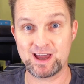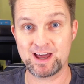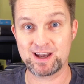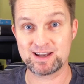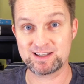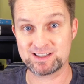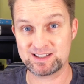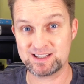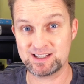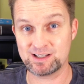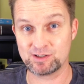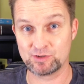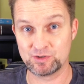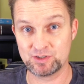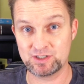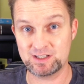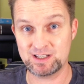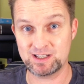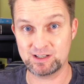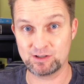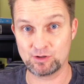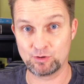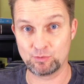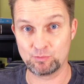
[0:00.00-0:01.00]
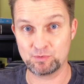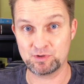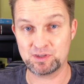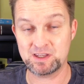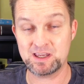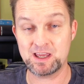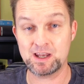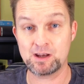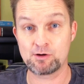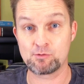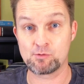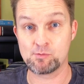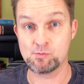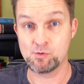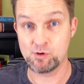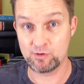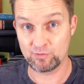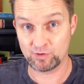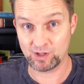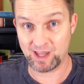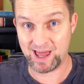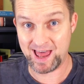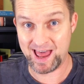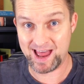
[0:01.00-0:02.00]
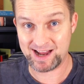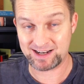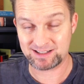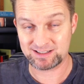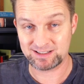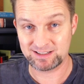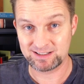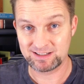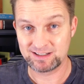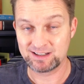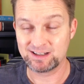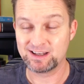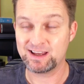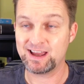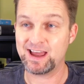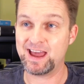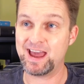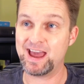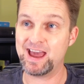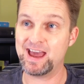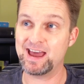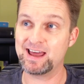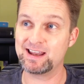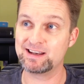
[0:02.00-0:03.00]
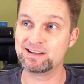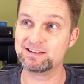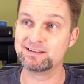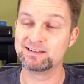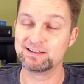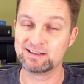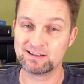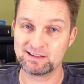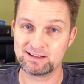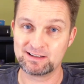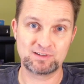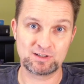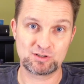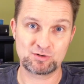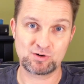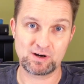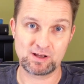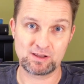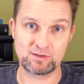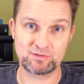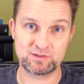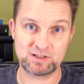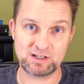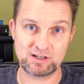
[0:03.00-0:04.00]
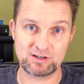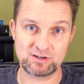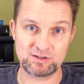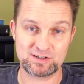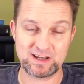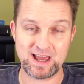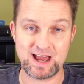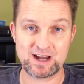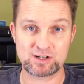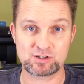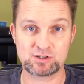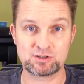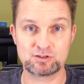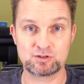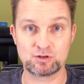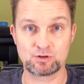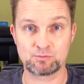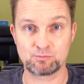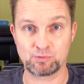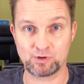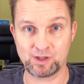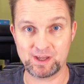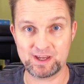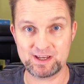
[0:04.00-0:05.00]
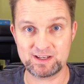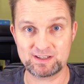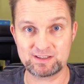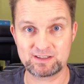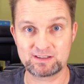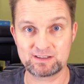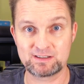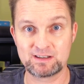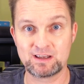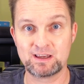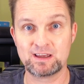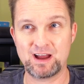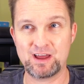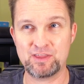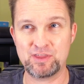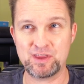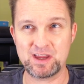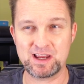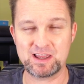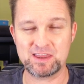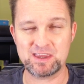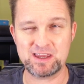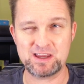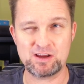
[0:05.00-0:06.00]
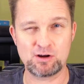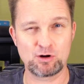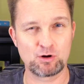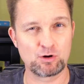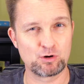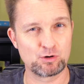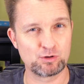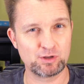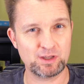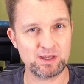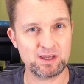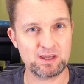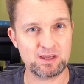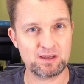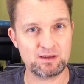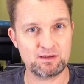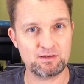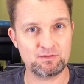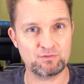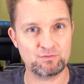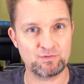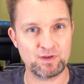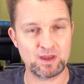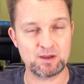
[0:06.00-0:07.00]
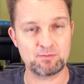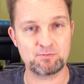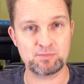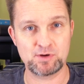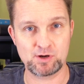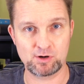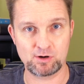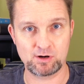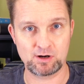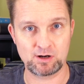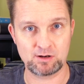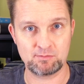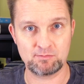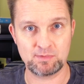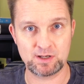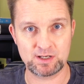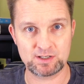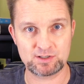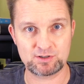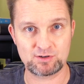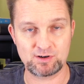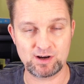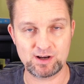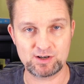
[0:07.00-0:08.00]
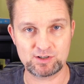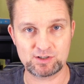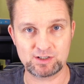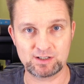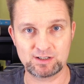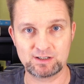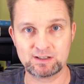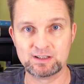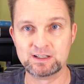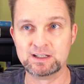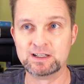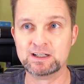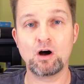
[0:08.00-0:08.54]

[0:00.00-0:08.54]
kind of sealed the deal with the Indian Removal Act, and the Trail of Tears actually took place, I think, in the early Van Buren administration.